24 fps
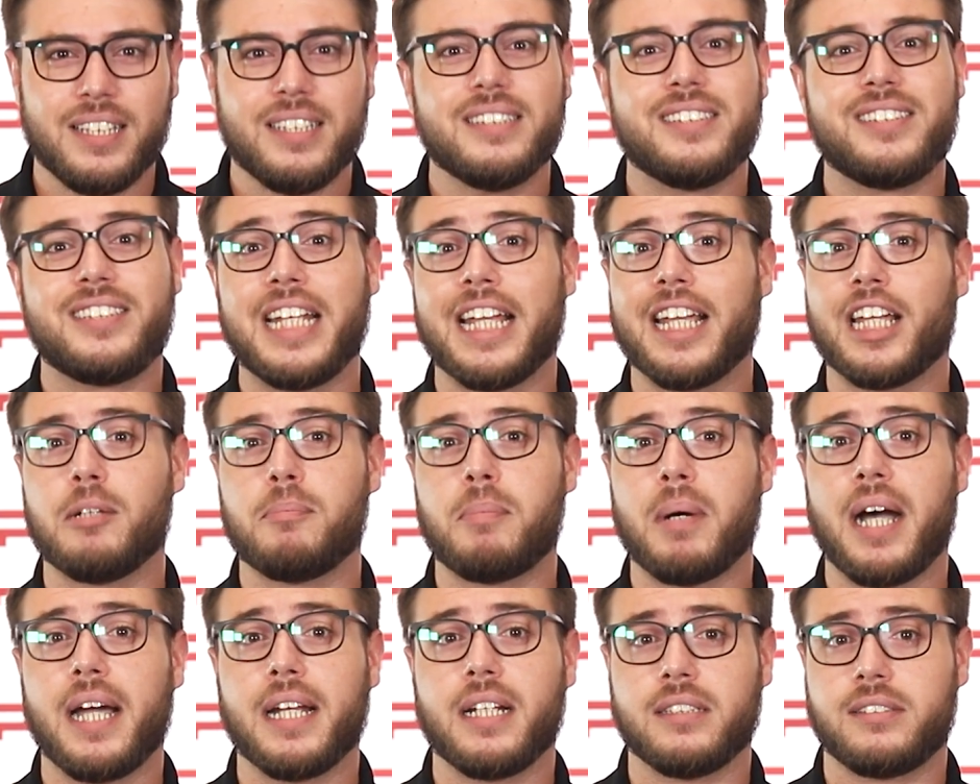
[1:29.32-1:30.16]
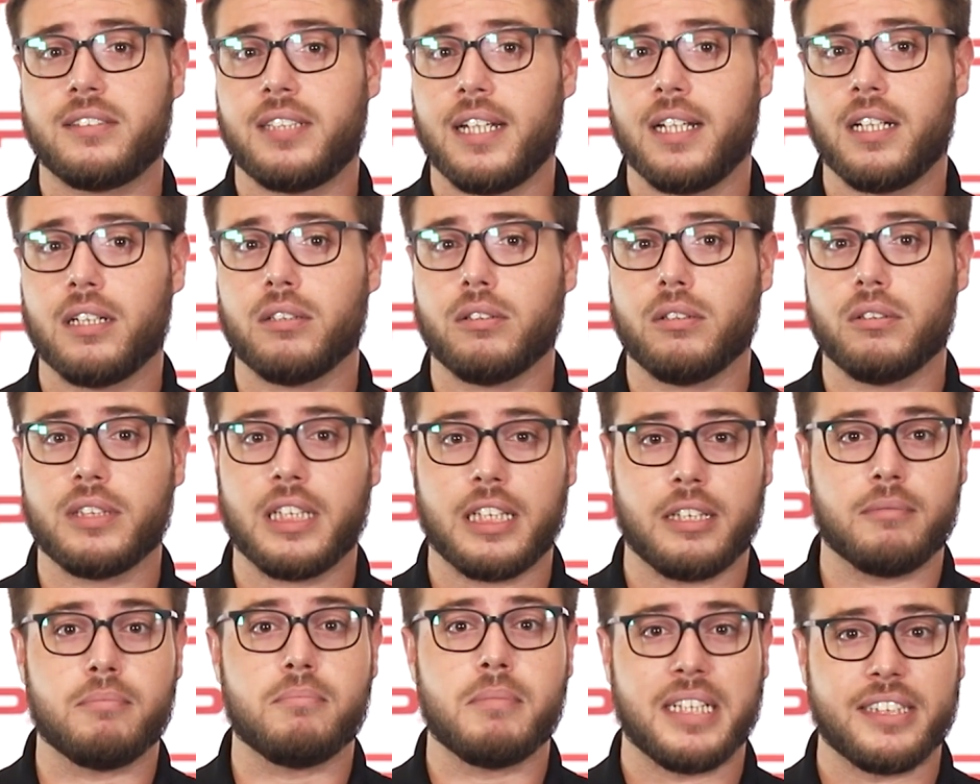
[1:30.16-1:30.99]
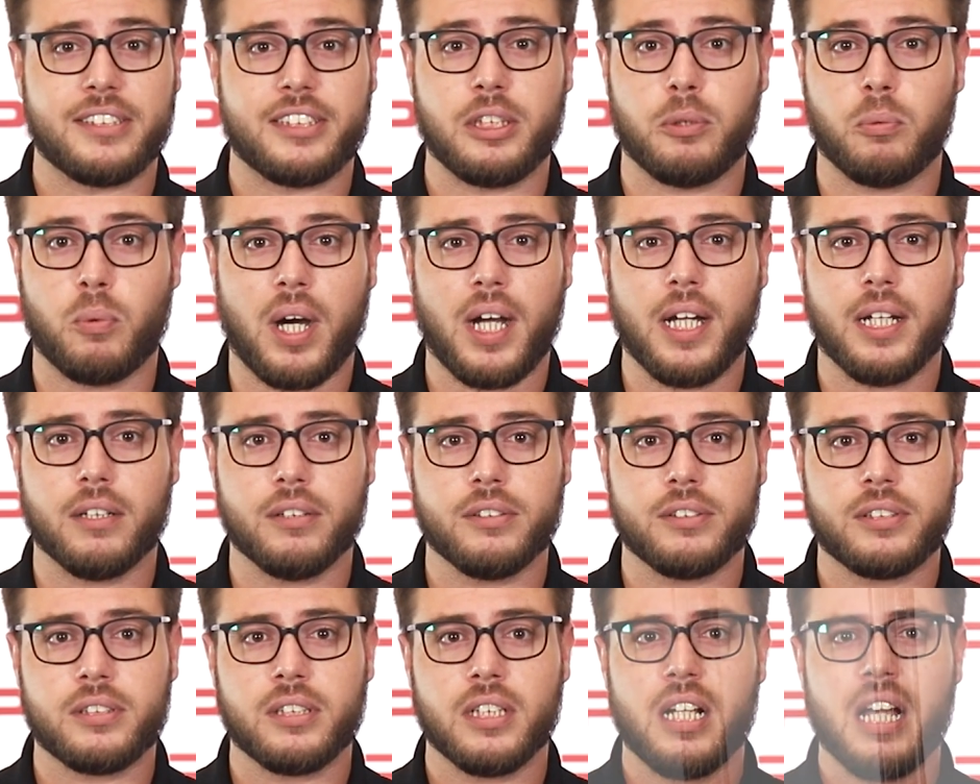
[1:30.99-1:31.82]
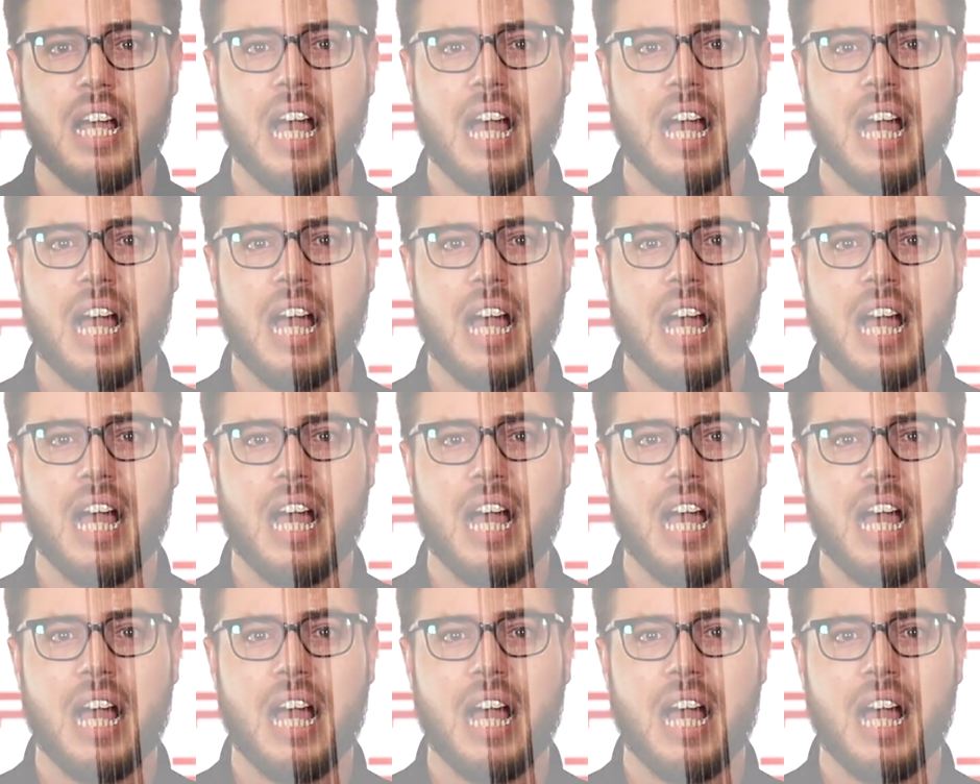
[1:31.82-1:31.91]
Say goodbye to tangled and messy wires.